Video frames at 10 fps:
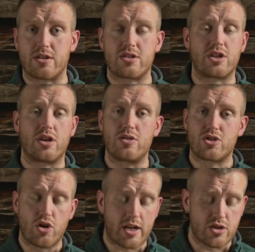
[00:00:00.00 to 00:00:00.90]
stews,
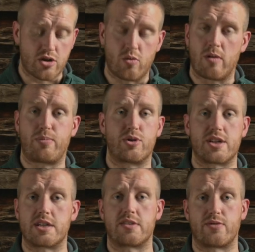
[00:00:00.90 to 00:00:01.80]
cooking sort of one-pot
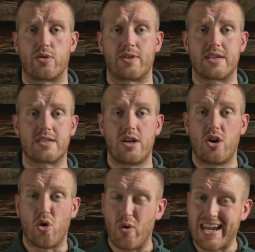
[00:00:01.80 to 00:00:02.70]
dishes through on this,
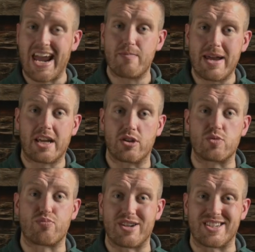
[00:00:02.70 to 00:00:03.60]
or again making those
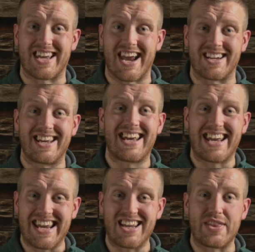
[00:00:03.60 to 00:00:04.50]
breads again
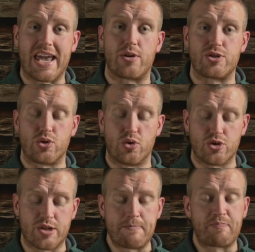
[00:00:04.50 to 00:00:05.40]
in the outdoors.
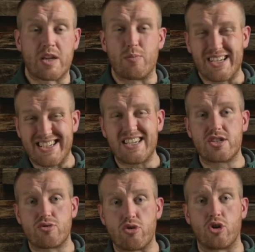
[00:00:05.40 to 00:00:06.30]
But it did
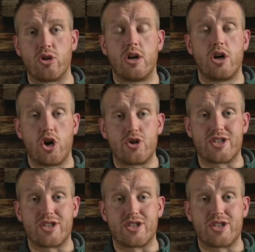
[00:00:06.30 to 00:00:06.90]
struggle under the